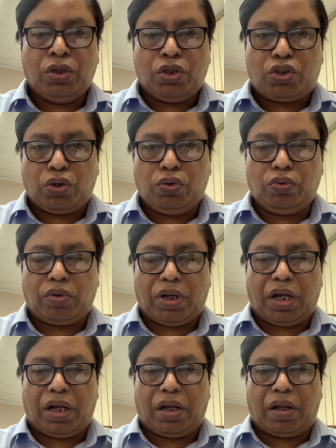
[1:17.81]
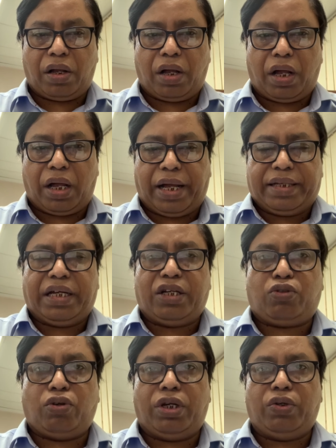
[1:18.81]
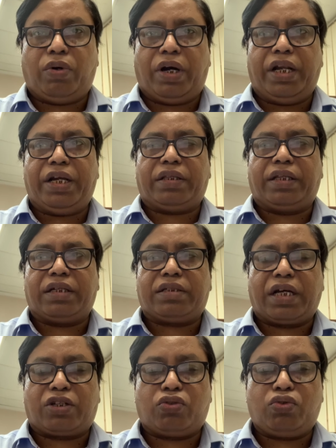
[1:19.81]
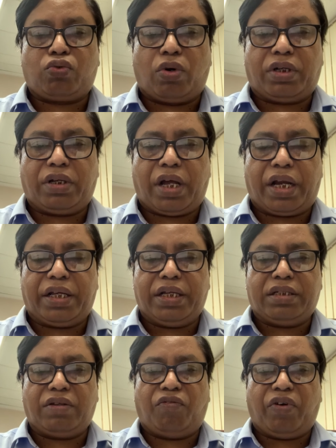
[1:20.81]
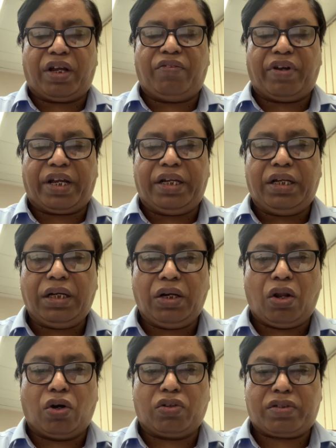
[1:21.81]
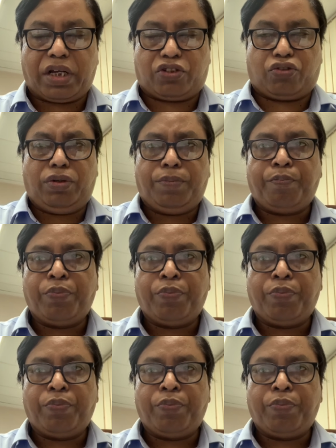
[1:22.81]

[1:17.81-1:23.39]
So as I told you earlier, that section 29 is a very, very long section.